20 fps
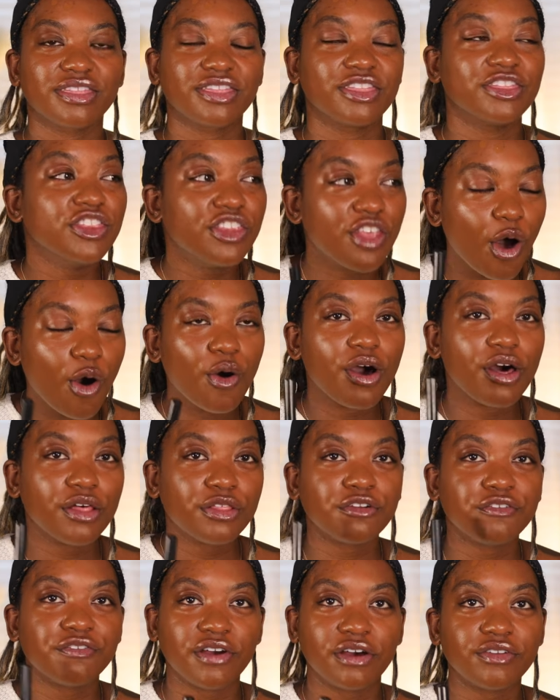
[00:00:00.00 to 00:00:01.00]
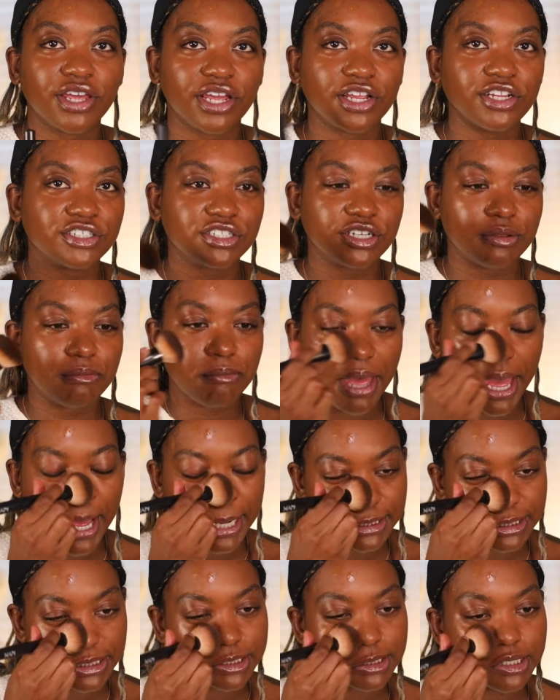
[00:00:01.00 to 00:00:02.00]
no other foundation
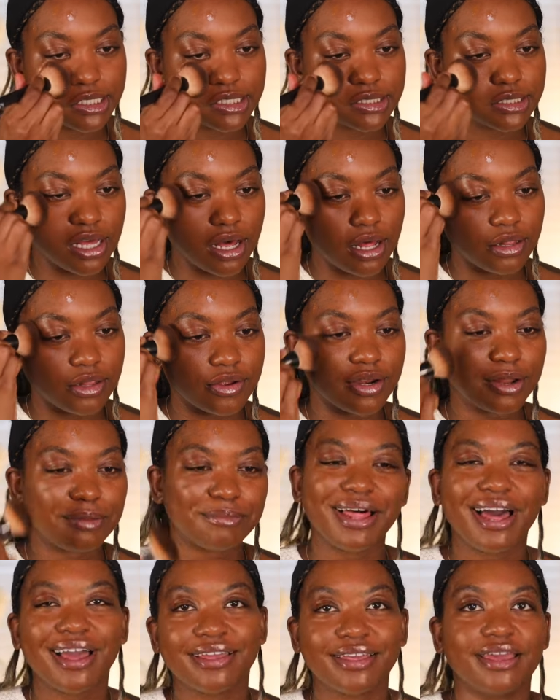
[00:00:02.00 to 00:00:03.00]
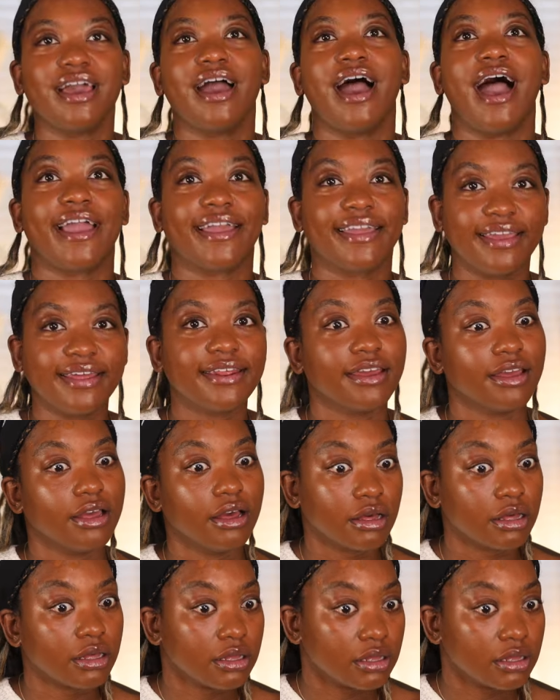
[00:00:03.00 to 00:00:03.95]
matches this color. And I'm like, yeah, I get it.